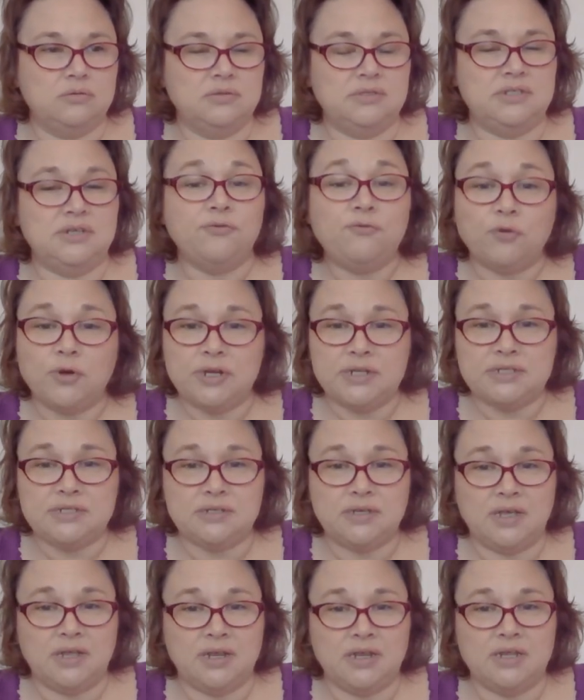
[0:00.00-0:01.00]
different
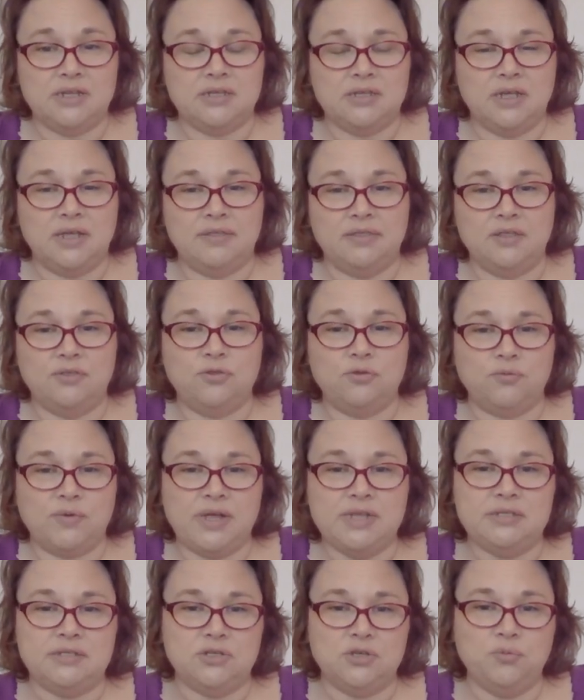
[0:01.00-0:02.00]
and it and the
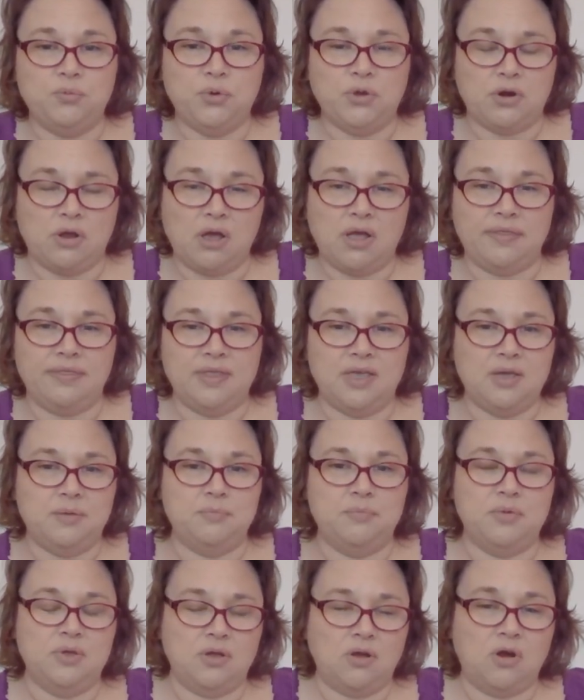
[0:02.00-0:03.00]
threads that you put on
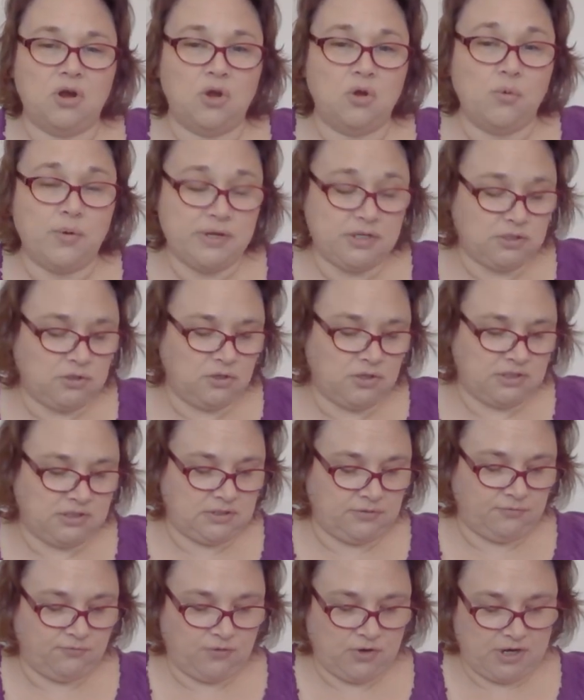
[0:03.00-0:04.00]
them are going to look
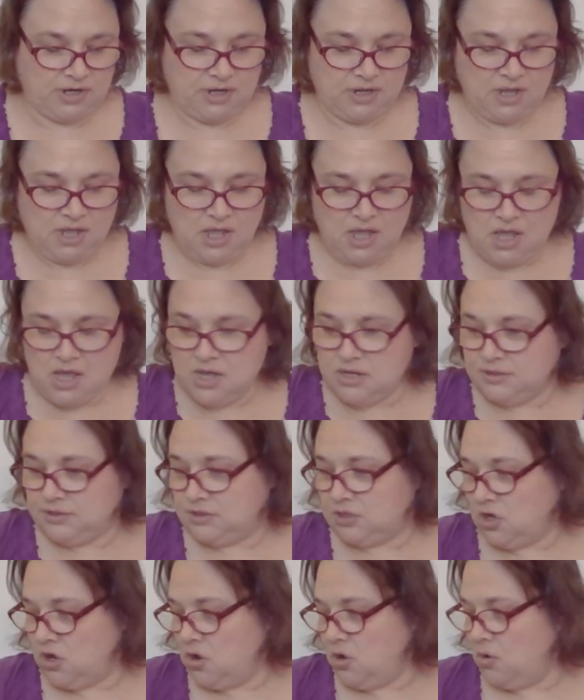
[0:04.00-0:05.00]
different.
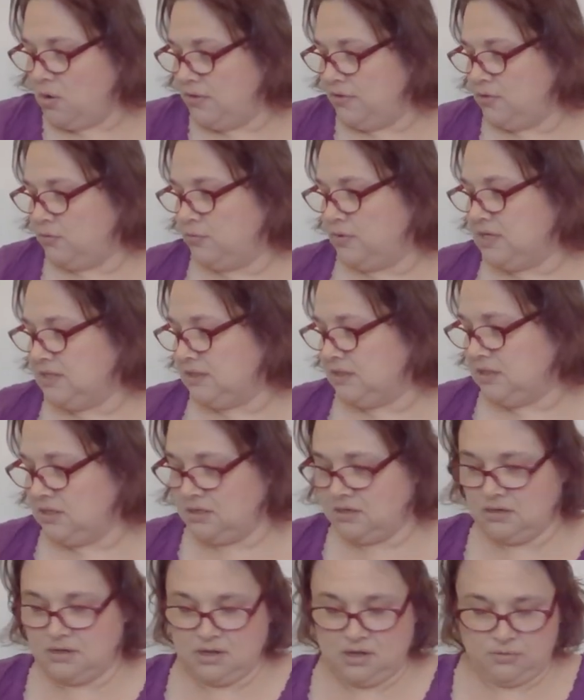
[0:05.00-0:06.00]
So the
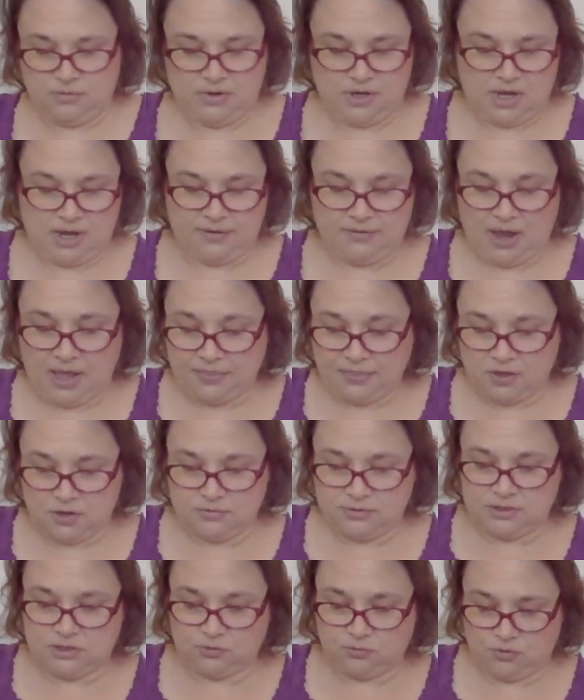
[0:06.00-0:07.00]
reason I got
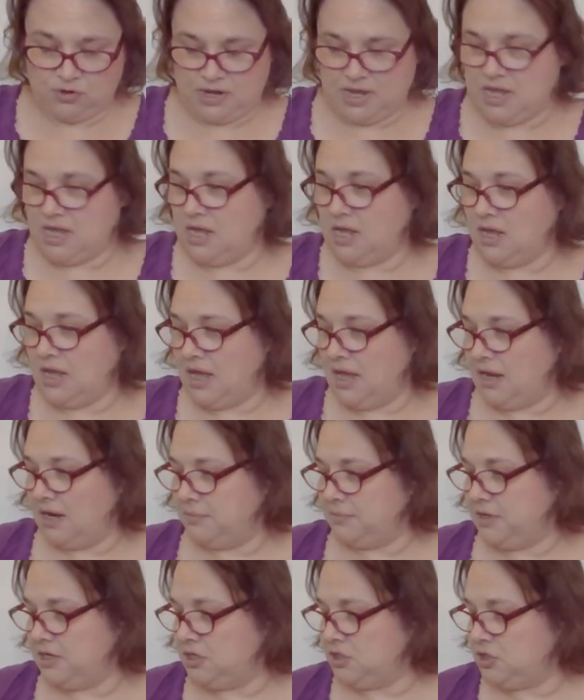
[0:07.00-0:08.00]
those three and
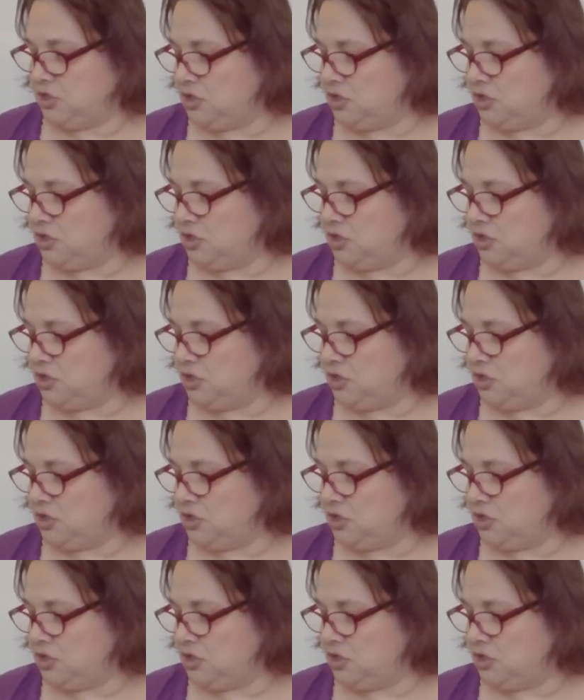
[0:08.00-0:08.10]
I'm going to